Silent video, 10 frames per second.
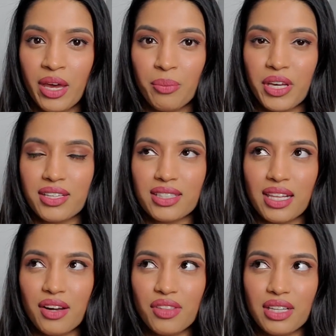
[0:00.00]
Because a
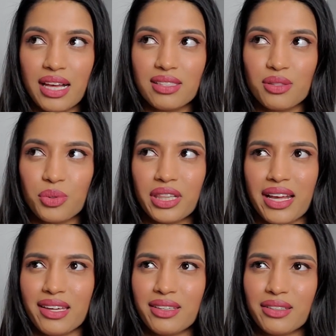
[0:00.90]
lot of the classes were
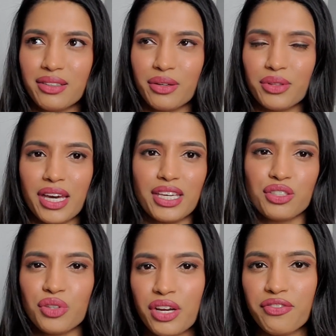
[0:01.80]
like, you know, the
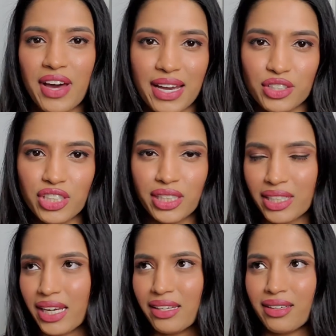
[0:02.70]
history of fashion
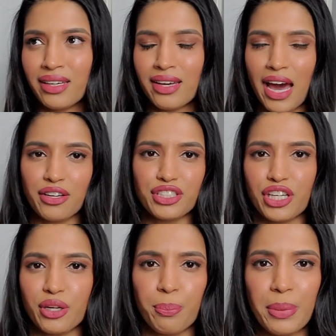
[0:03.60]
and how to
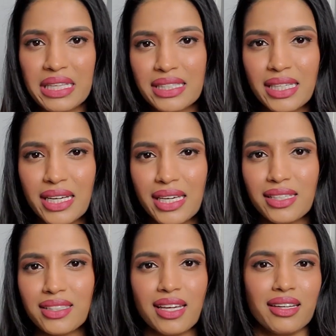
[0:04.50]
start a
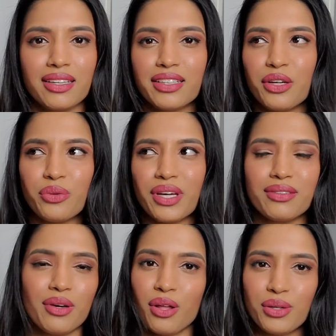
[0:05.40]
business, and you know,
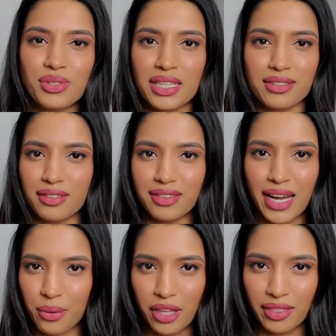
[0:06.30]
all those things are
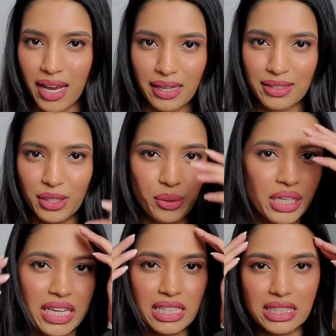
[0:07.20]
now online, so you
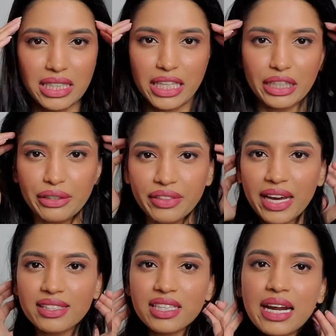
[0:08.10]
can easily learn
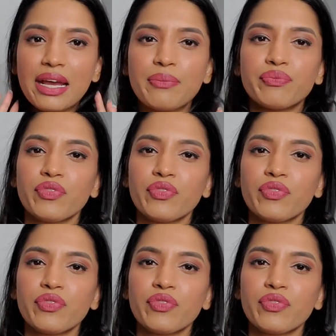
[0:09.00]
that today.